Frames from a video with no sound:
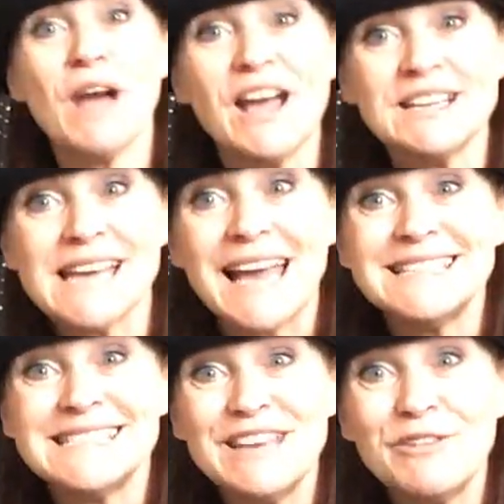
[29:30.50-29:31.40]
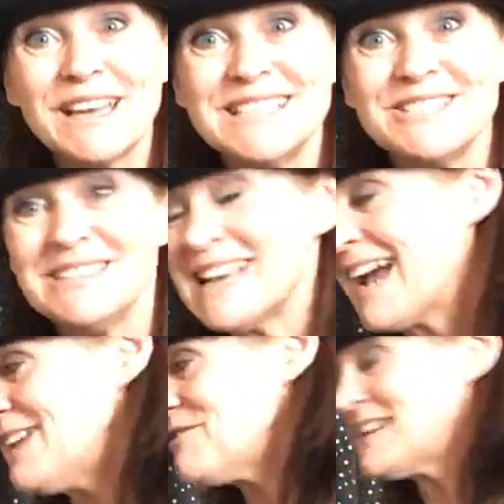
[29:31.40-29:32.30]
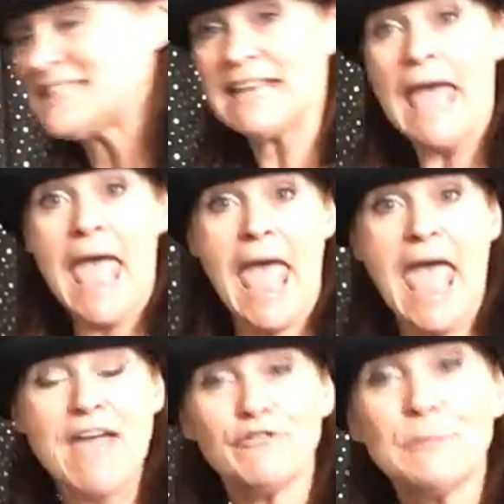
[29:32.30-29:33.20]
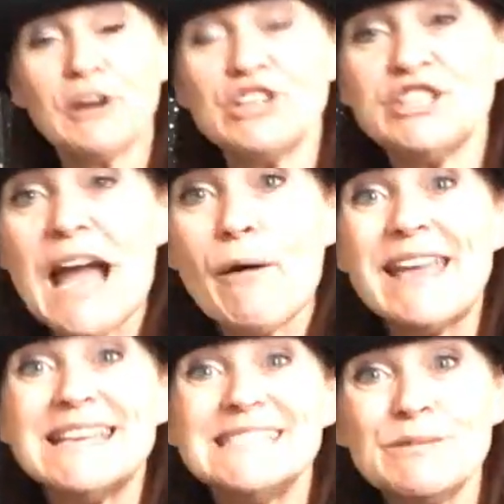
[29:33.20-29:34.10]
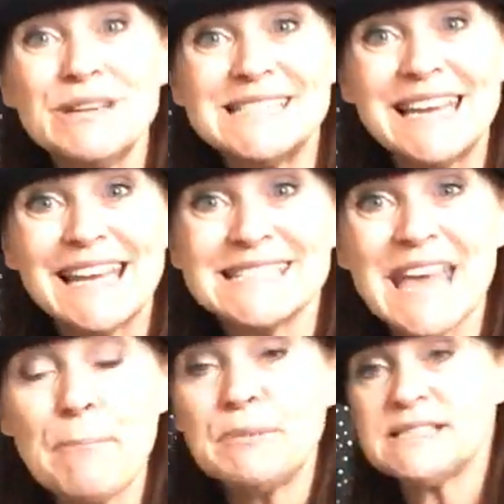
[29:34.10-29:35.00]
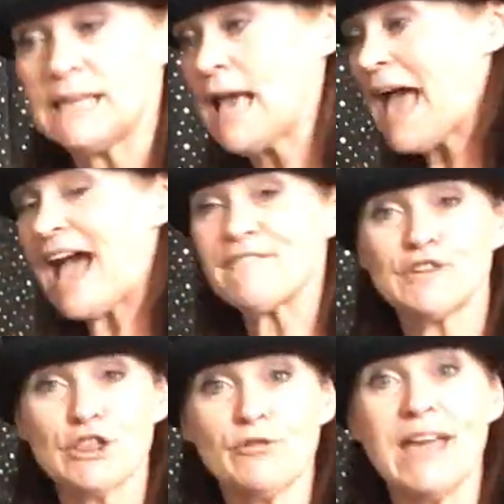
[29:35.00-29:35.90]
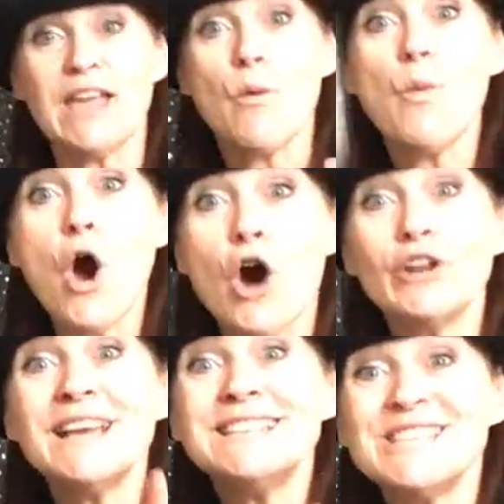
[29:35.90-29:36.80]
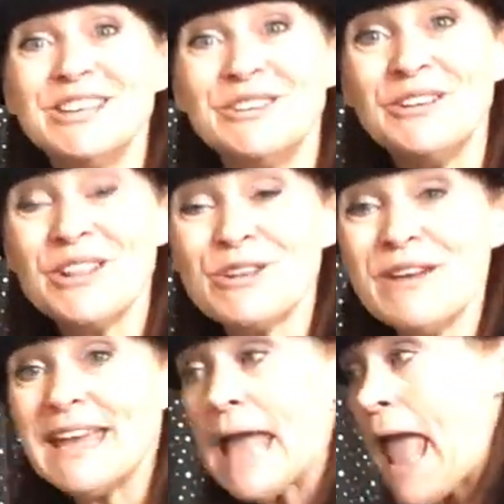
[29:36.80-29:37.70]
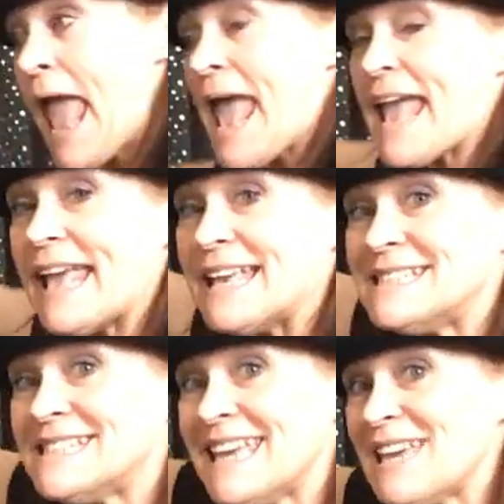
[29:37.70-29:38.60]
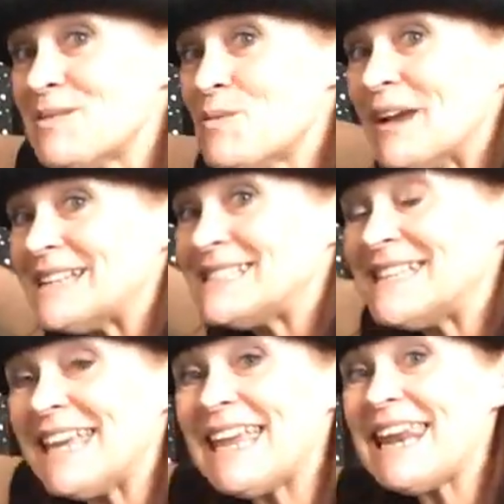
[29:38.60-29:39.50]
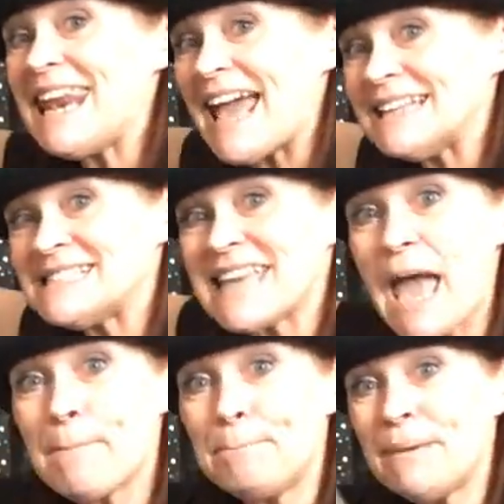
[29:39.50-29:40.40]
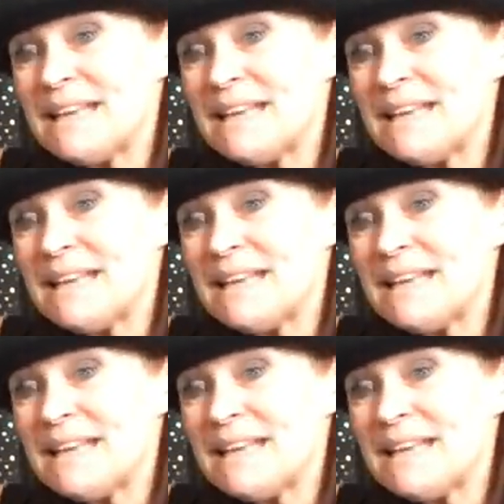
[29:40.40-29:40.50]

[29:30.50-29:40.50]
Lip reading: word and see if we can do it. Are you ready? Everybody shout, Izzy Wizzy, let's get busy. After three. One, two, three. Izzy Wizzy, let's get